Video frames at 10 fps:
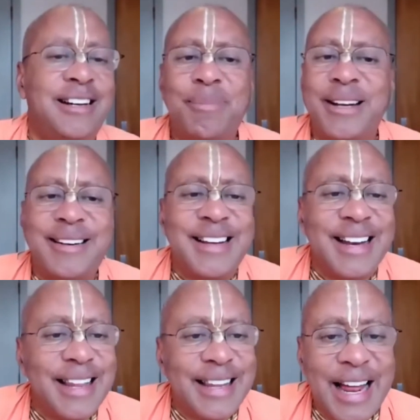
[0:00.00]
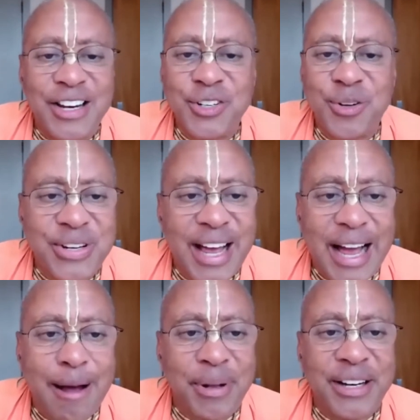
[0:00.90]
But none of that is going to
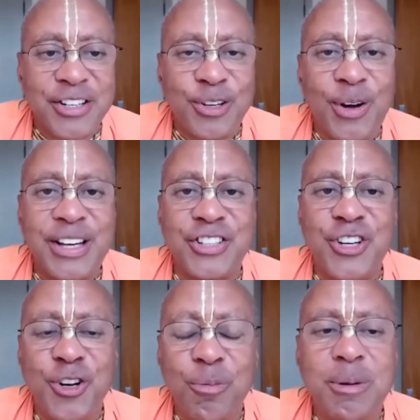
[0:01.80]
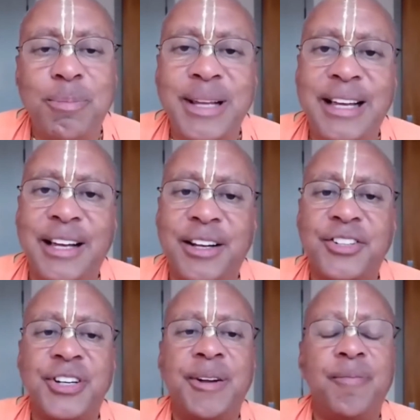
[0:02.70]
happen as long as human beings